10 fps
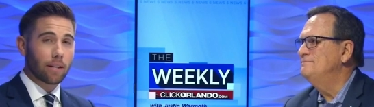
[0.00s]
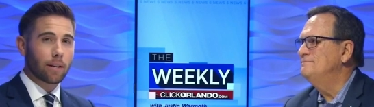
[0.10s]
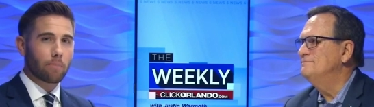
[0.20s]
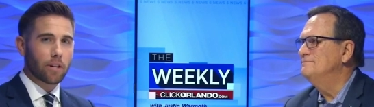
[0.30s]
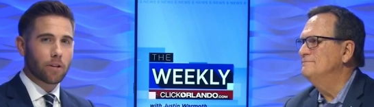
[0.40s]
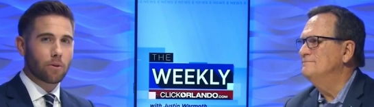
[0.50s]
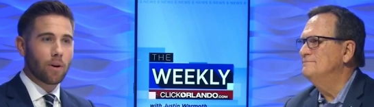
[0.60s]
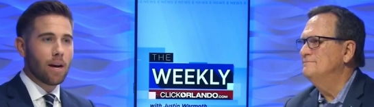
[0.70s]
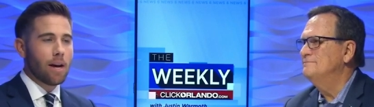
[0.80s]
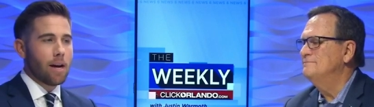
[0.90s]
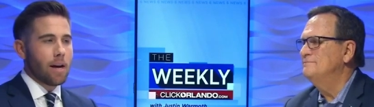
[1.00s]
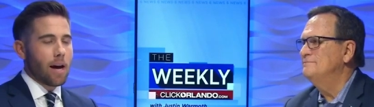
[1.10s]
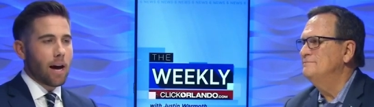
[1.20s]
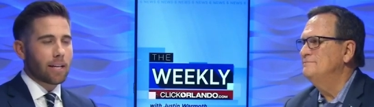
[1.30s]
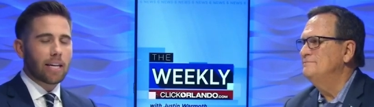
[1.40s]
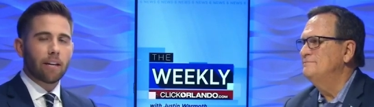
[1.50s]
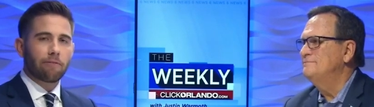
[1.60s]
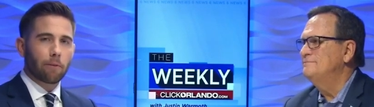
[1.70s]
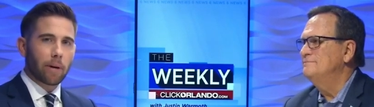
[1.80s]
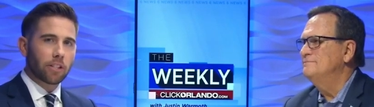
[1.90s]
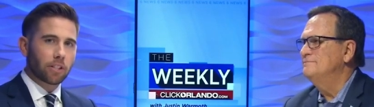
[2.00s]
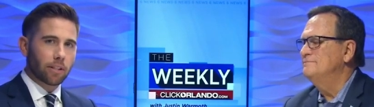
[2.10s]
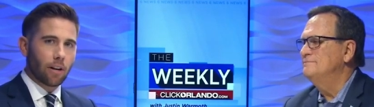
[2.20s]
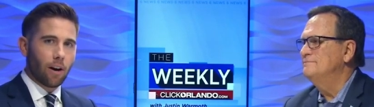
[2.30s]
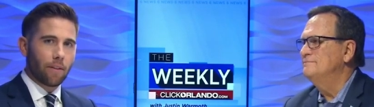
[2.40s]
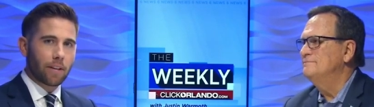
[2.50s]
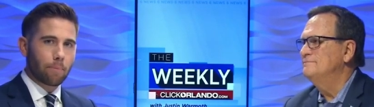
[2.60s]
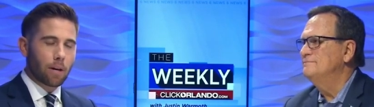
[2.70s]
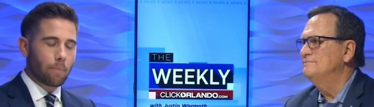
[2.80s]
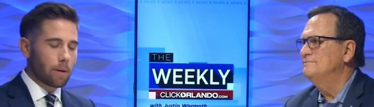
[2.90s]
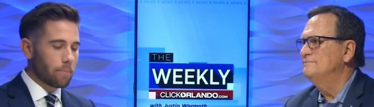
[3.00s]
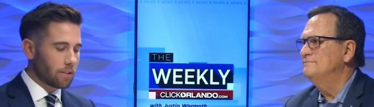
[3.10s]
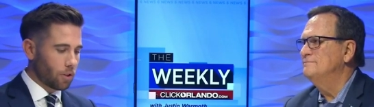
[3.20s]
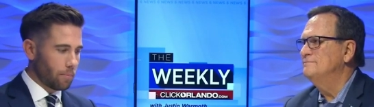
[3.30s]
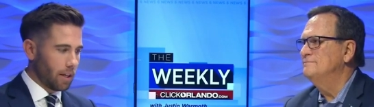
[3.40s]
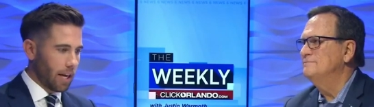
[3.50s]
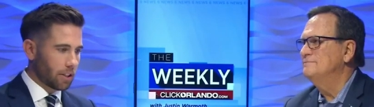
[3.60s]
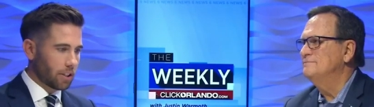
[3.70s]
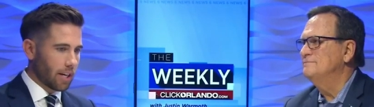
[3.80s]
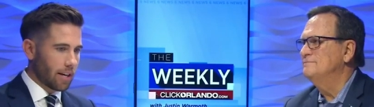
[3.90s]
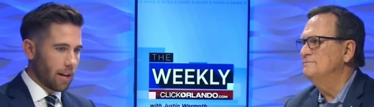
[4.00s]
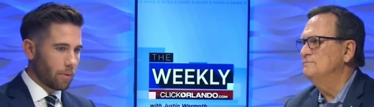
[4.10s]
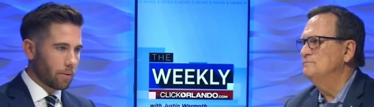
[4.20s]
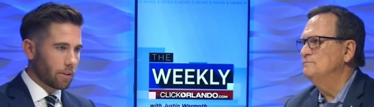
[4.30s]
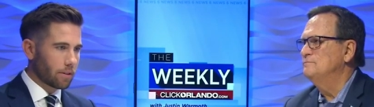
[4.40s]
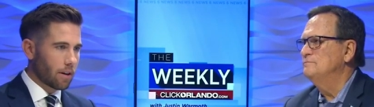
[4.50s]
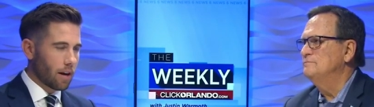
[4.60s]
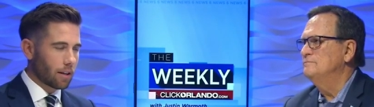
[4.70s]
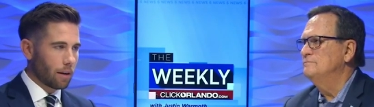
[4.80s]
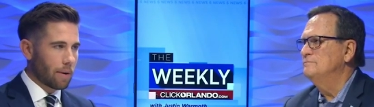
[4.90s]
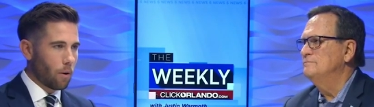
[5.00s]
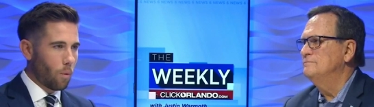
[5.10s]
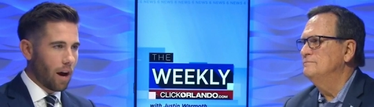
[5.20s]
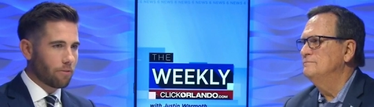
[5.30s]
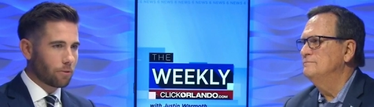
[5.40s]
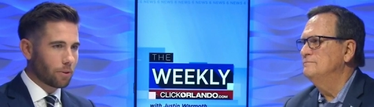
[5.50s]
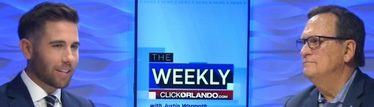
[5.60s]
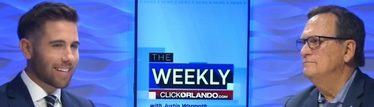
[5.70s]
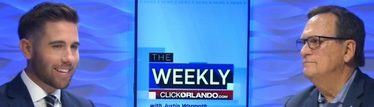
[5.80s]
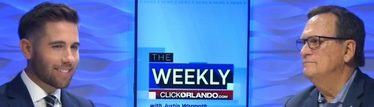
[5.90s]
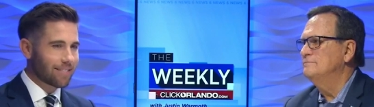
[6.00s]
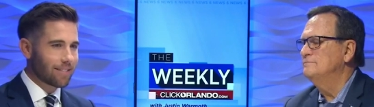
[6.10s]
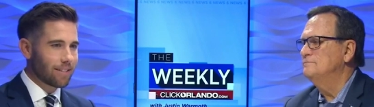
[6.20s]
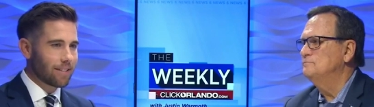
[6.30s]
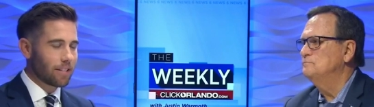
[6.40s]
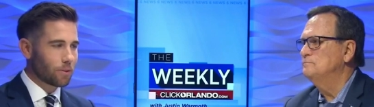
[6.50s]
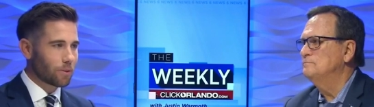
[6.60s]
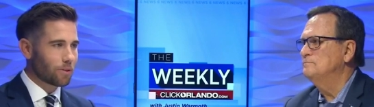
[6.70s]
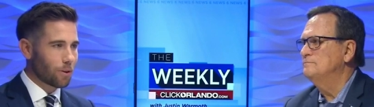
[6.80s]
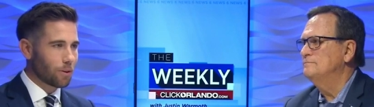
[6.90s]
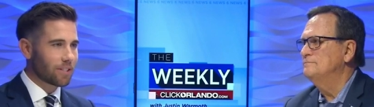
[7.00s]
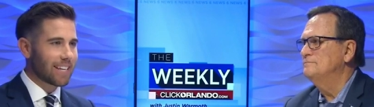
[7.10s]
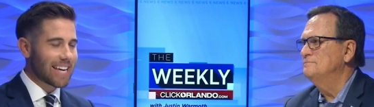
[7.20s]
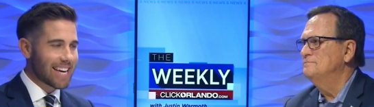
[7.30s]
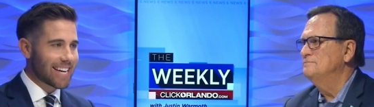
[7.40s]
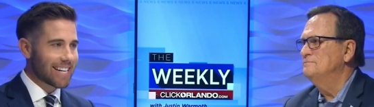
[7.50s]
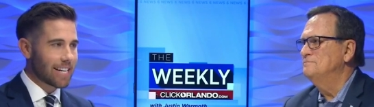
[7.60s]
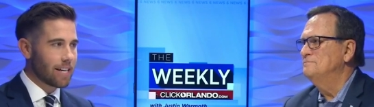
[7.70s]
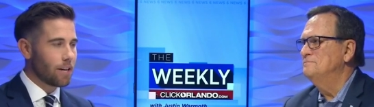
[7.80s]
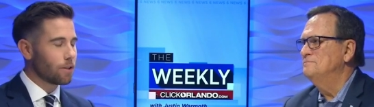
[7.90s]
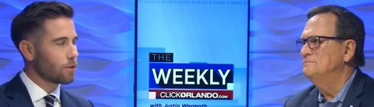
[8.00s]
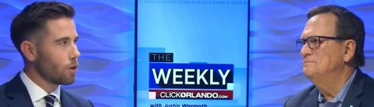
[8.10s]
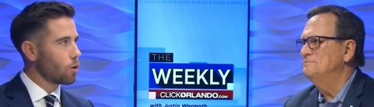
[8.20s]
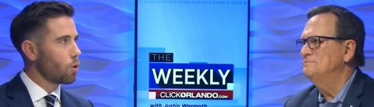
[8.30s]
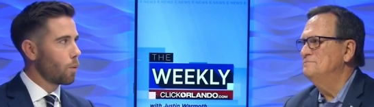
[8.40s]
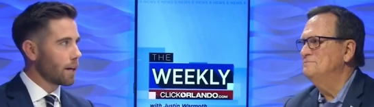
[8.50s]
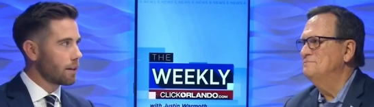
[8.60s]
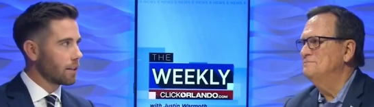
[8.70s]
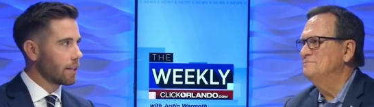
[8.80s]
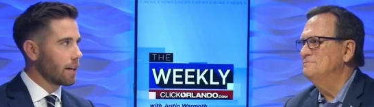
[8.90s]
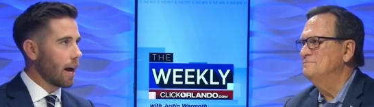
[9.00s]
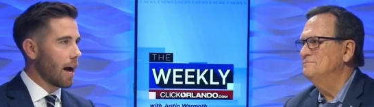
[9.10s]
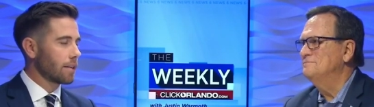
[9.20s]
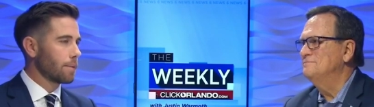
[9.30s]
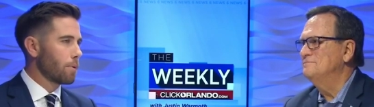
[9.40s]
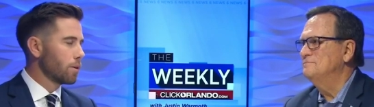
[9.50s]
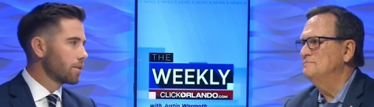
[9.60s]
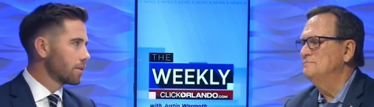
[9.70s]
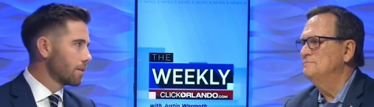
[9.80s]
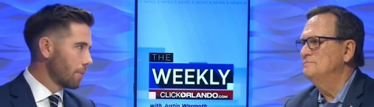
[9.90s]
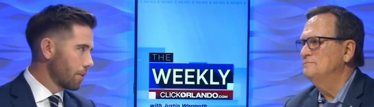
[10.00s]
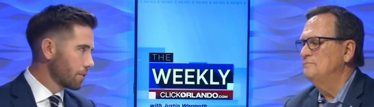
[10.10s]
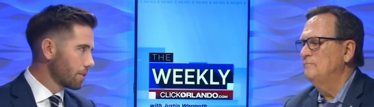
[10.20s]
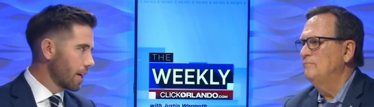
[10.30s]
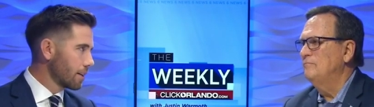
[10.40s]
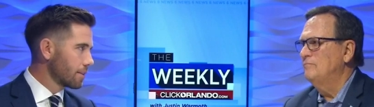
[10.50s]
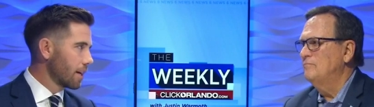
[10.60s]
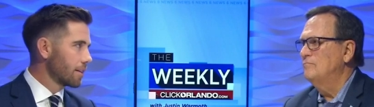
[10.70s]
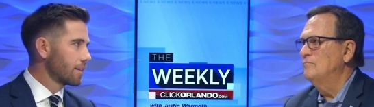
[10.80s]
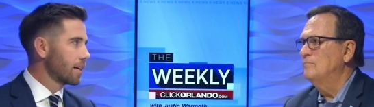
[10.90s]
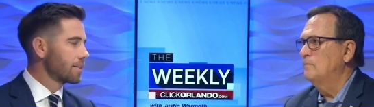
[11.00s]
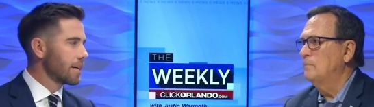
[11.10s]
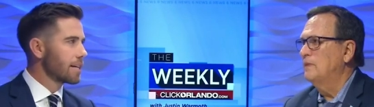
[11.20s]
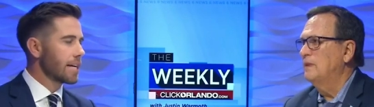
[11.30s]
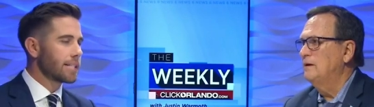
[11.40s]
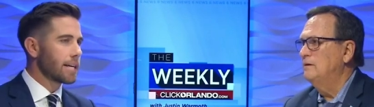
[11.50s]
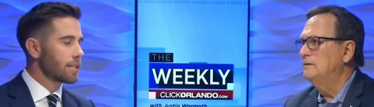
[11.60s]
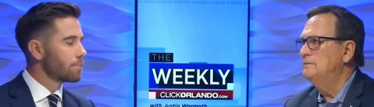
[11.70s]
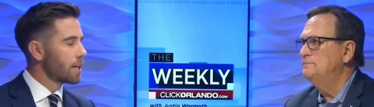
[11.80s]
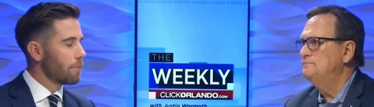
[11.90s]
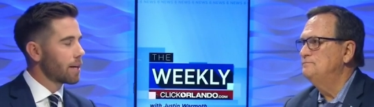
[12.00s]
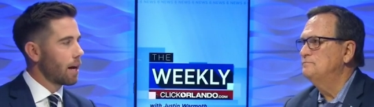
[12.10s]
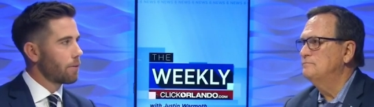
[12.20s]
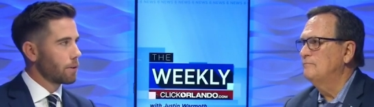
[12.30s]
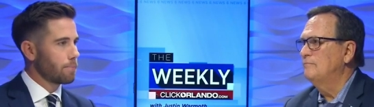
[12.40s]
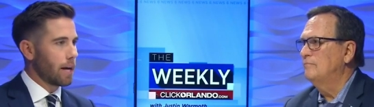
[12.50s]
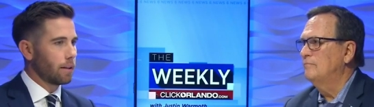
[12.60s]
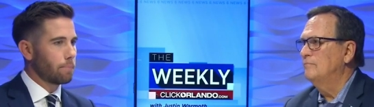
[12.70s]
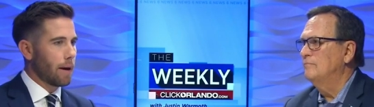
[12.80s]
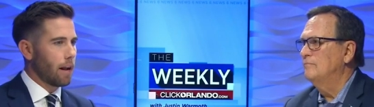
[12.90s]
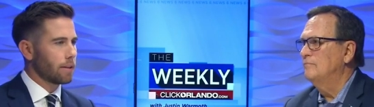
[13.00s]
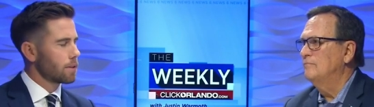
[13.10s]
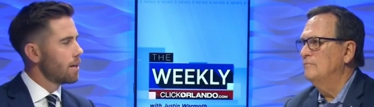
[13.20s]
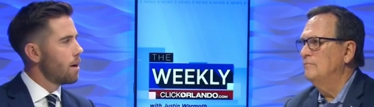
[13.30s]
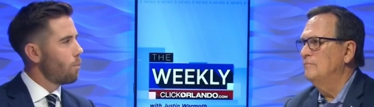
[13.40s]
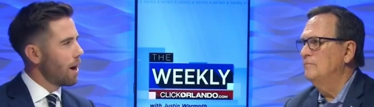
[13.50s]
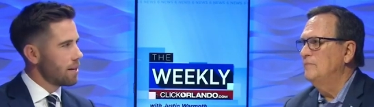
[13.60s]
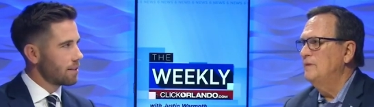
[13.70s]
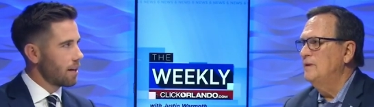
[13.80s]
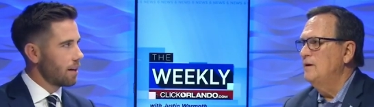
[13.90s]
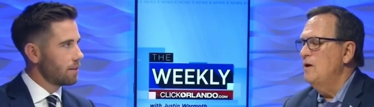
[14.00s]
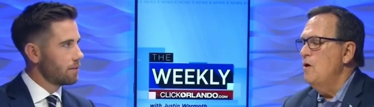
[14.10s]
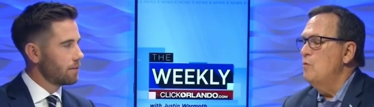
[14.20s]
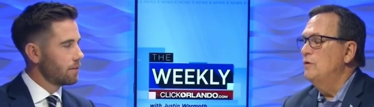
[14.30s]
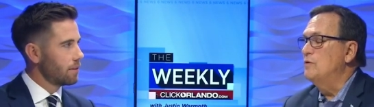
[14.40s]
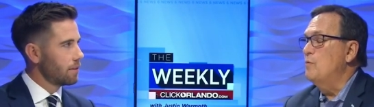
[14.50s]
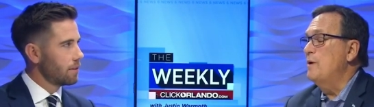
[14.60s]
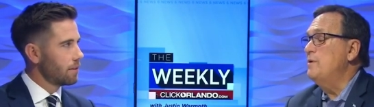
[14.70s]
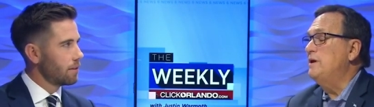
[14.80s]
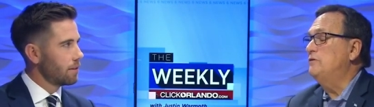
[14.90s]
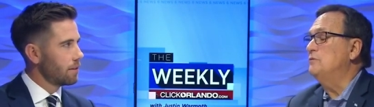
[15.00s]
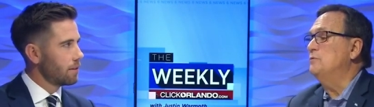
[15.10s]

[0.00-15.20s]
Speaker 1: to bring you uh, key information on the upcoming midterm election, and, and, we were just talking about why Florida gets these results in so quickly, as opposed to some other states that, that take it takes some time to count those mail-in ballots. Why is that?
Speaker 2: Well, the way we get the